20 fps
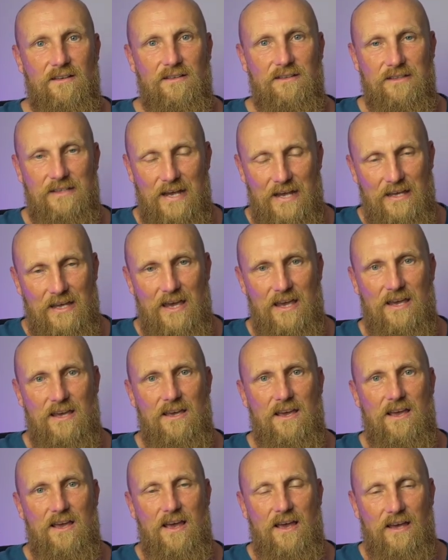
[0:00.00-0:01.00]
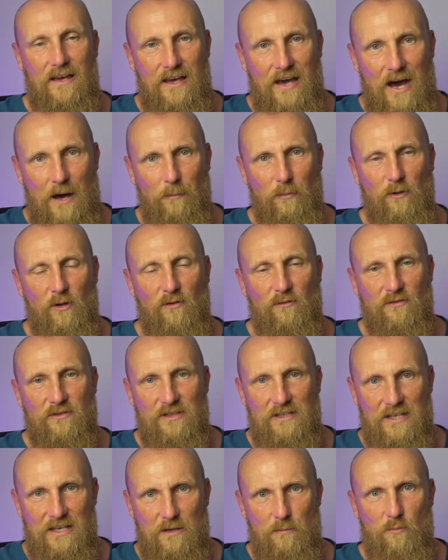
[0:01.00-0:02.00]
Taking a couple of
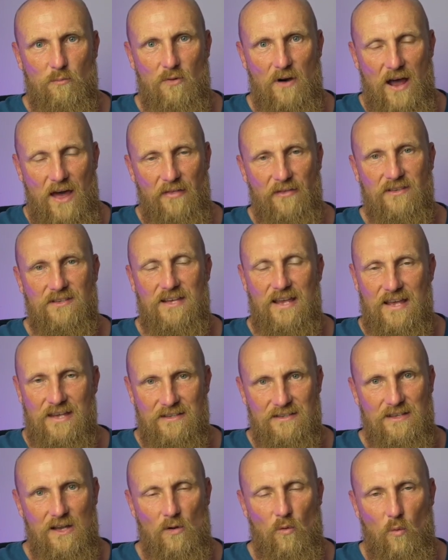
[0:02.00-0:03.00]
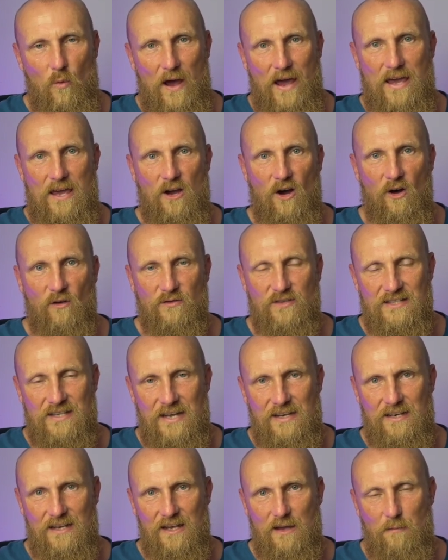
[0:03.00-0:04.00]
deep breaths is the way of
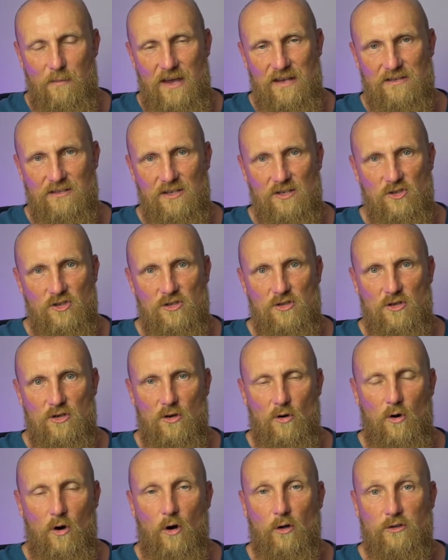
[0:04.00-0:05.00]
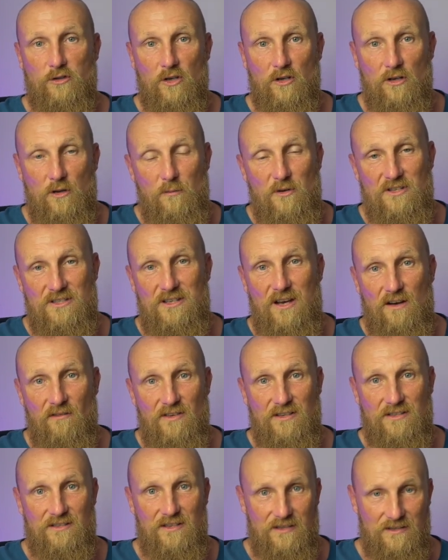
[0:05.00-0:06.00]
sending a message to your autonomous nervous
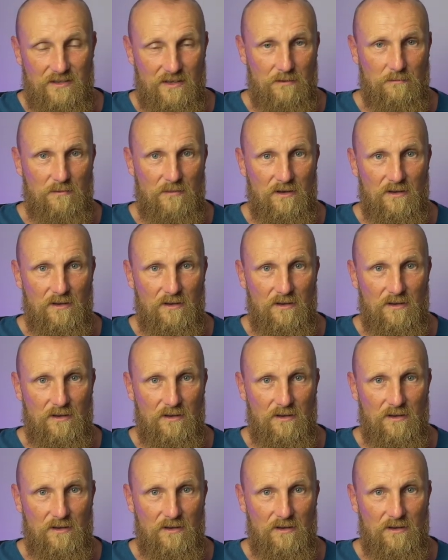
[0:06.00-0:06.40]
system.